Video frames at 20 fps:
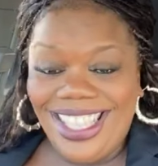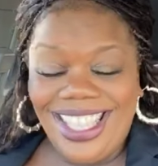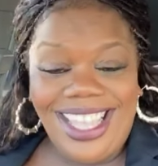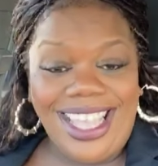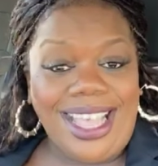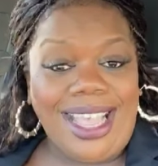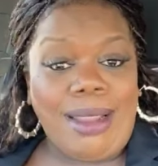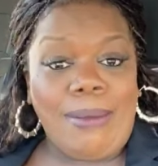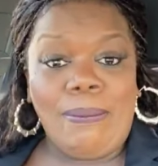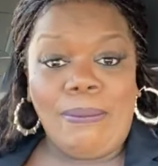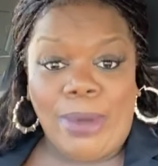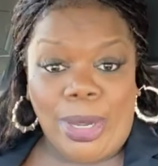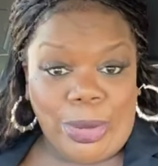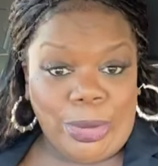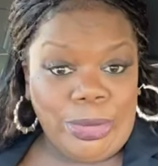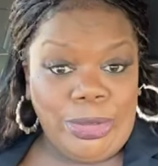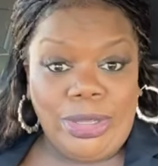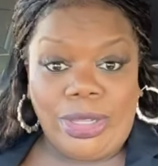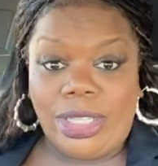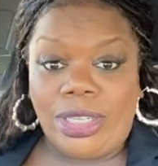I
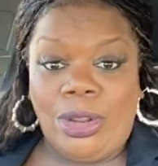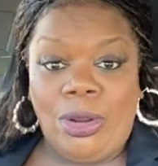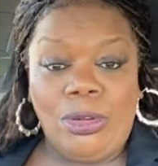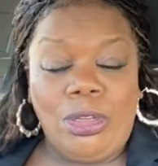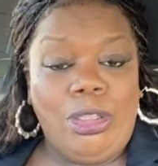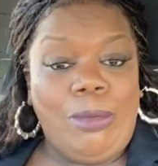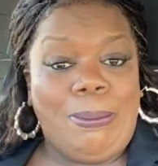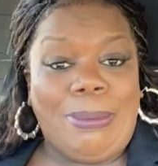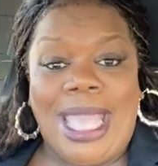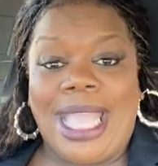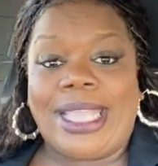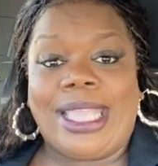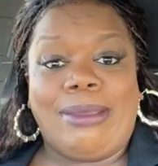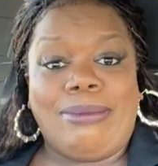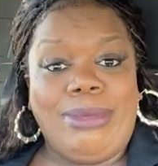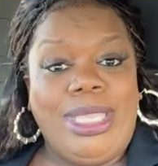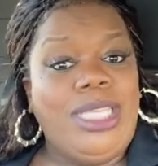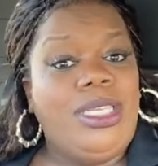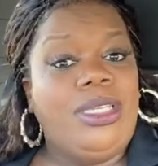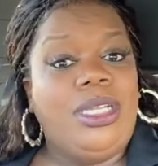murked. Nigga, don't look back at
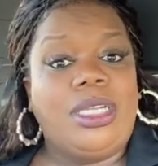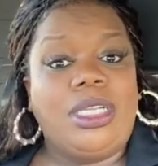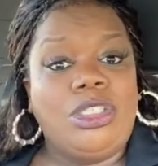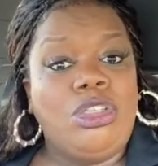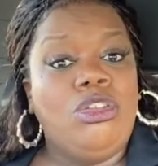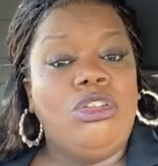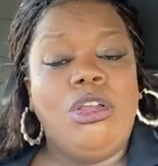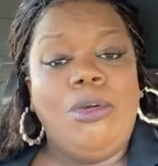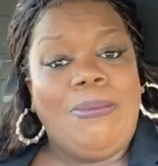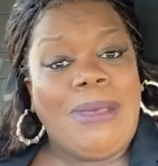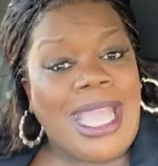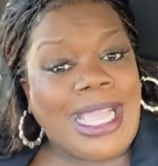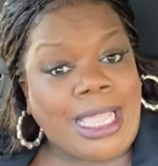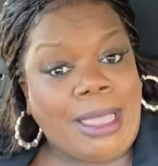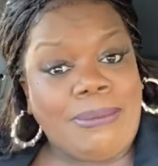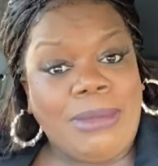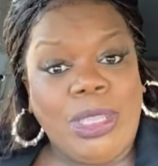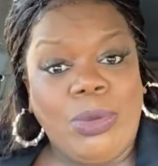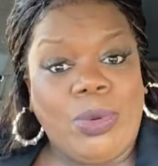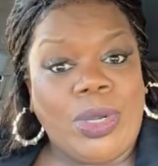me, nigga. You look back
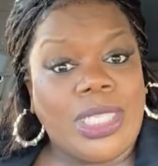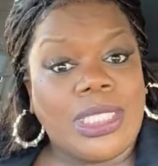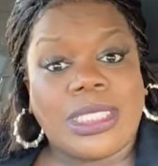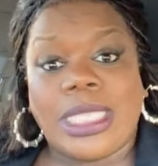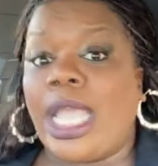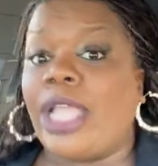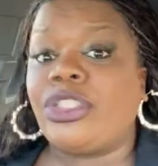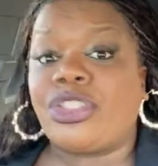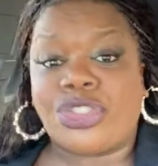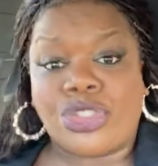at me one time.